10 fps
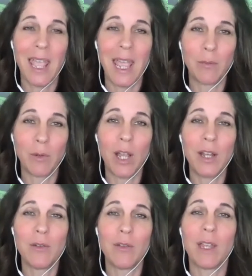And we're going
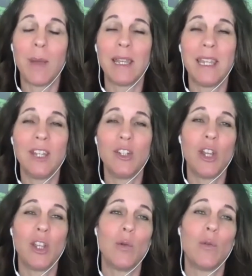to do that by
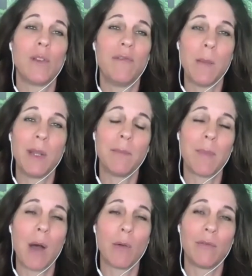teaching you the feminine
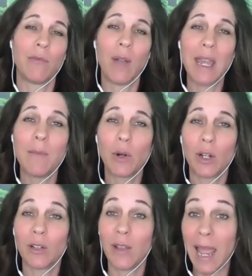power
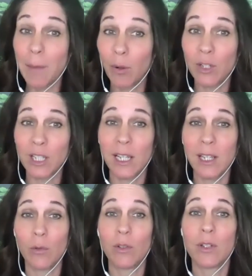framework that I personally
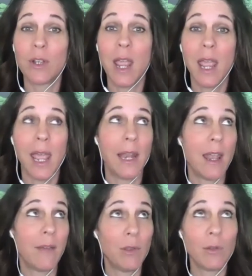used
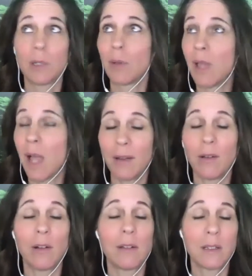and have used with
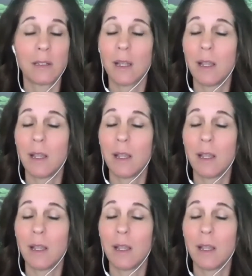hundreds